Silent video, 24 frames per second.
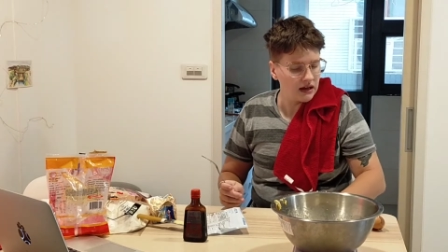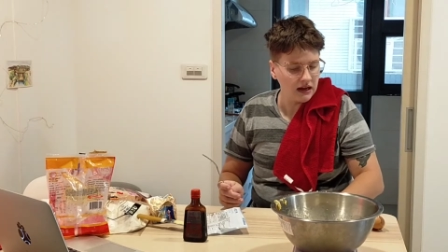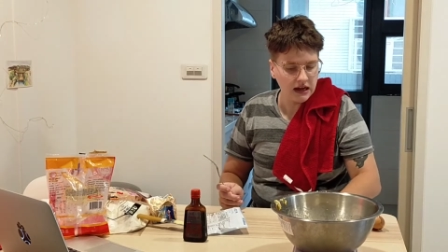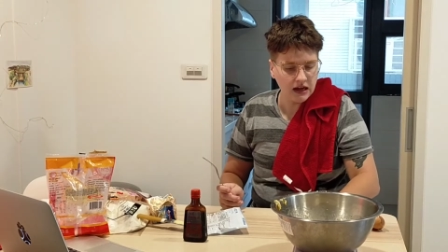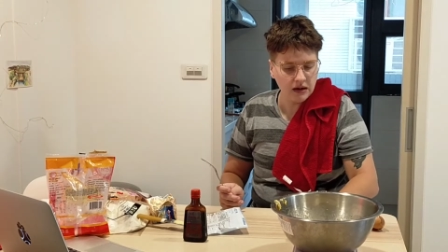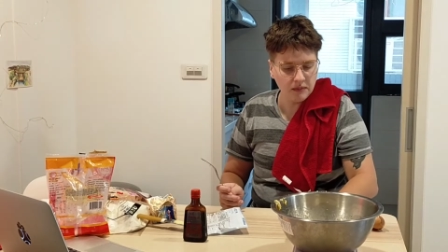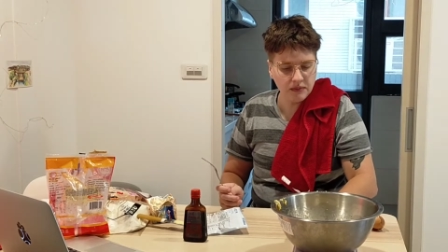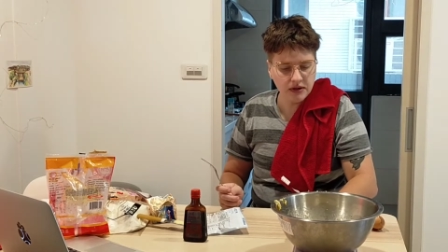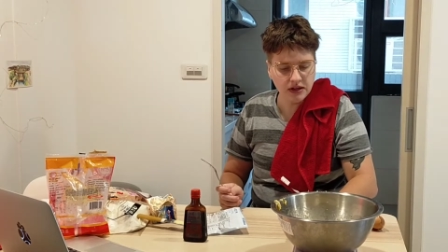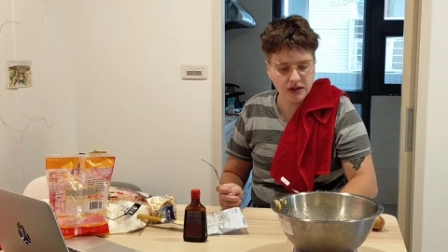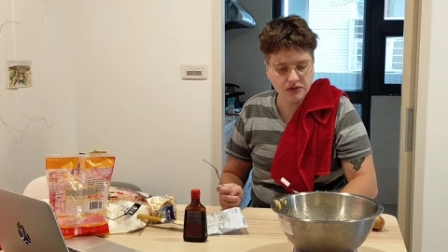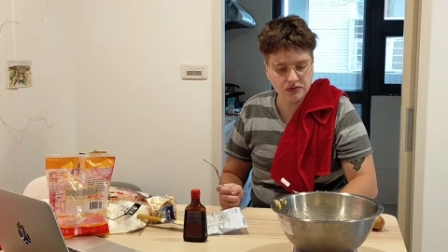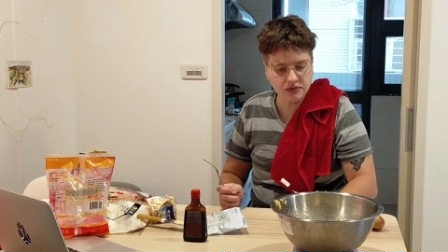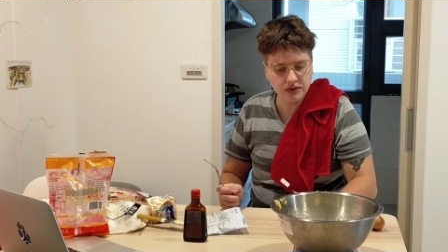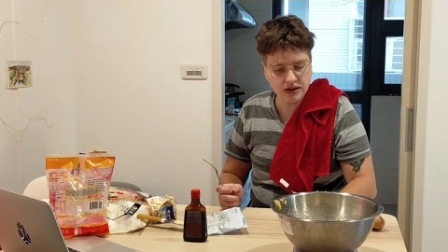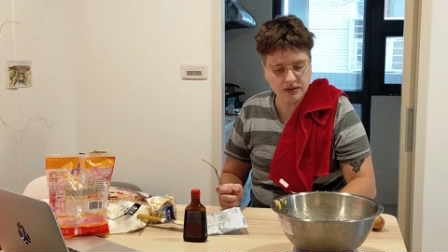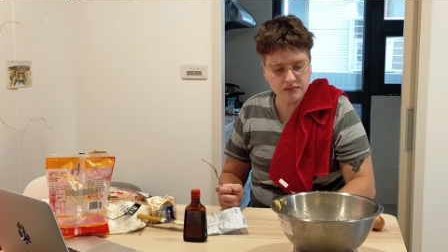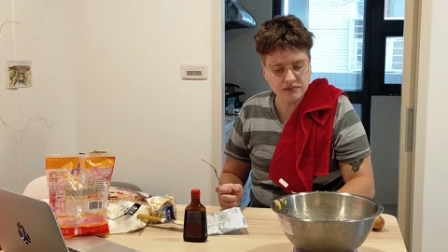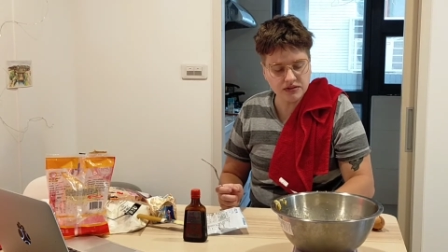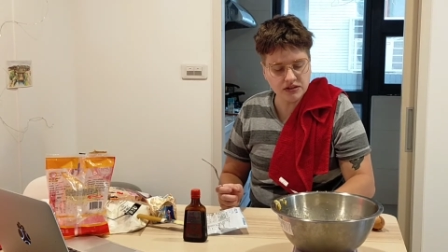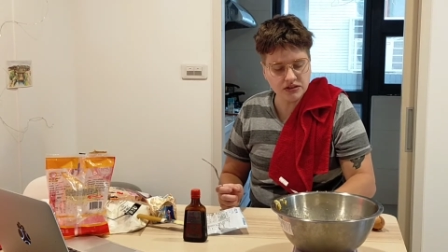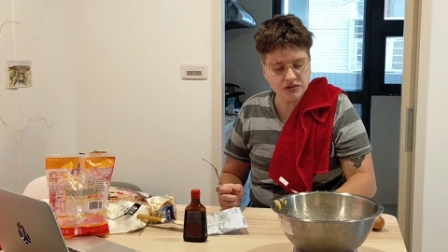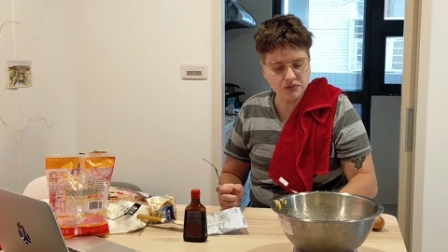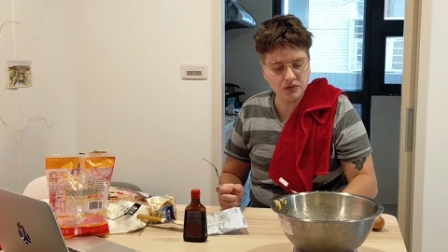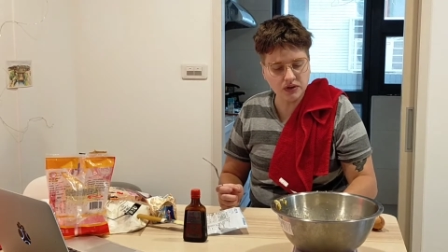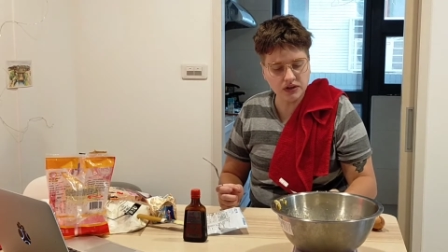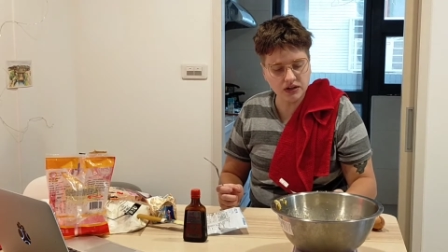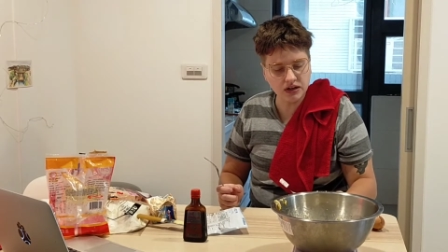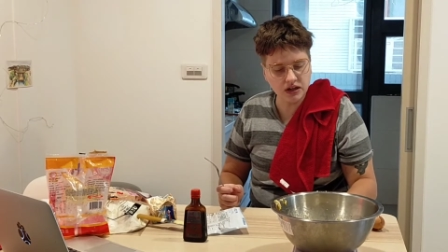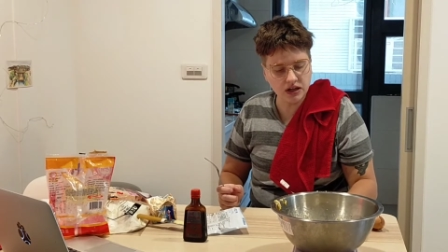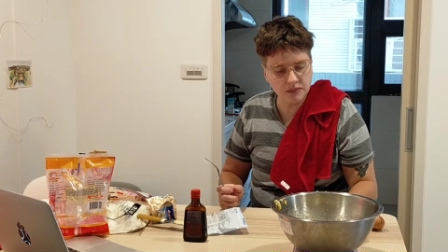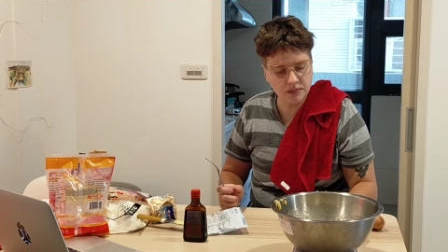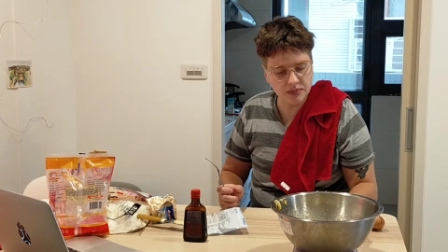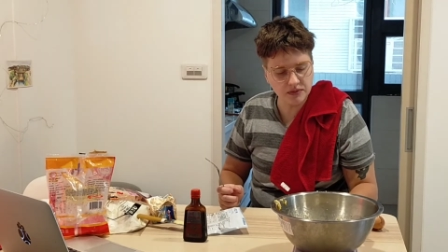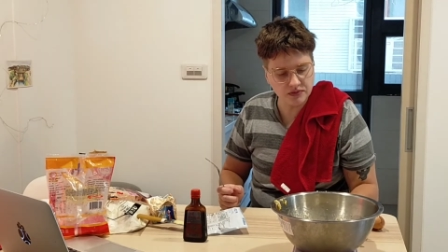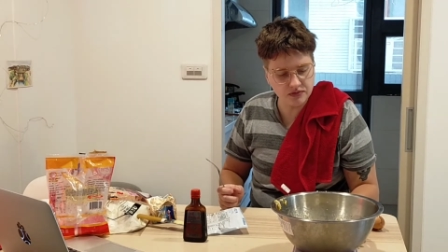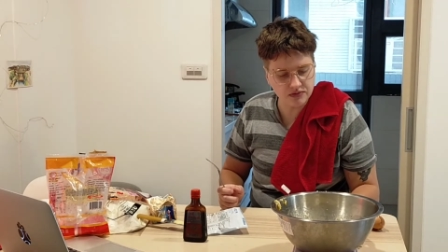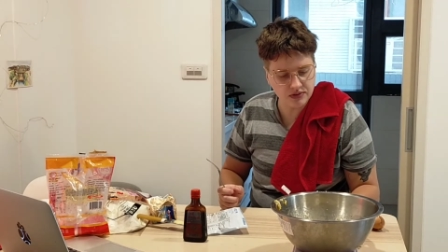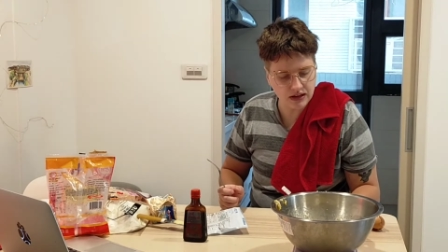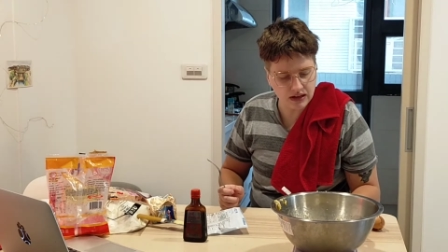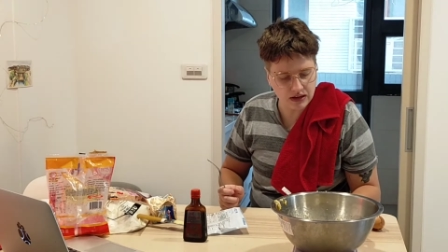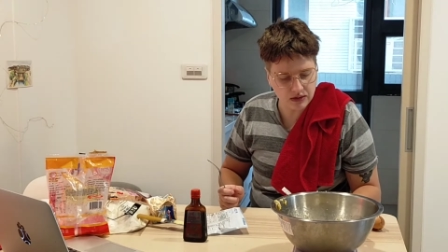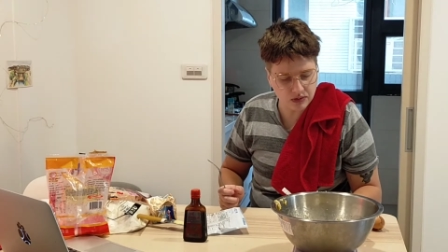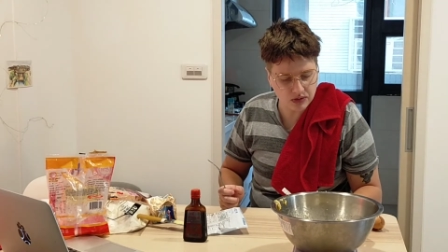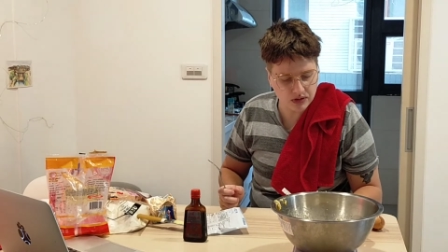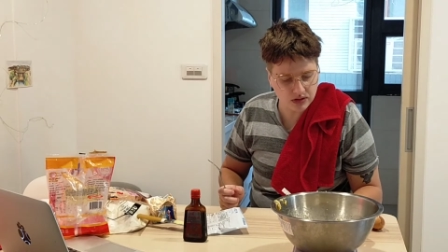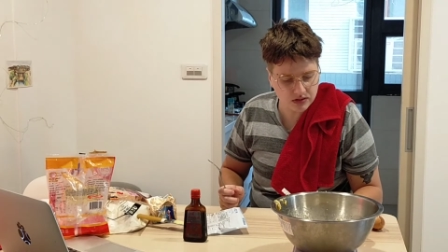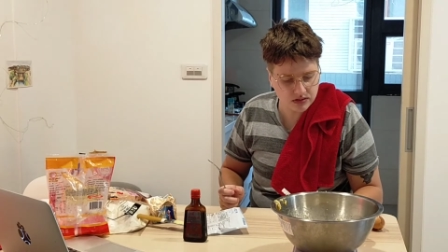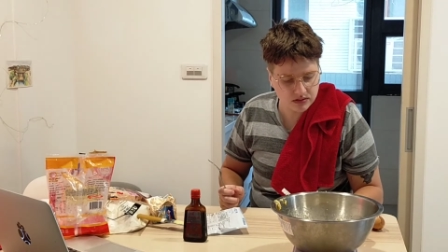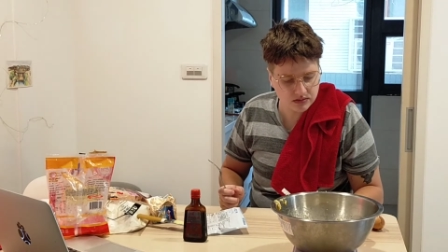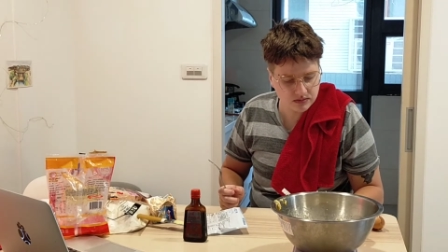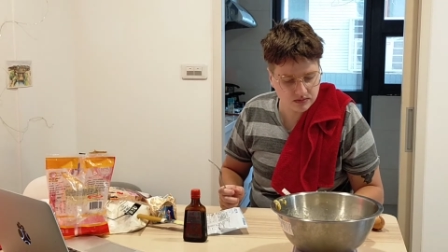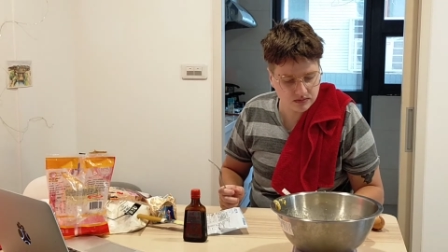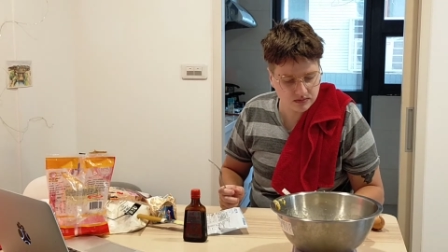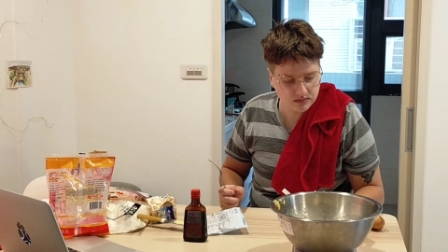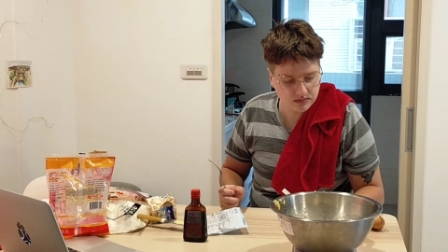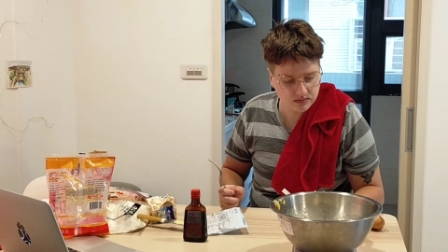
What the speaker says: how many grams is 1 cup of flour?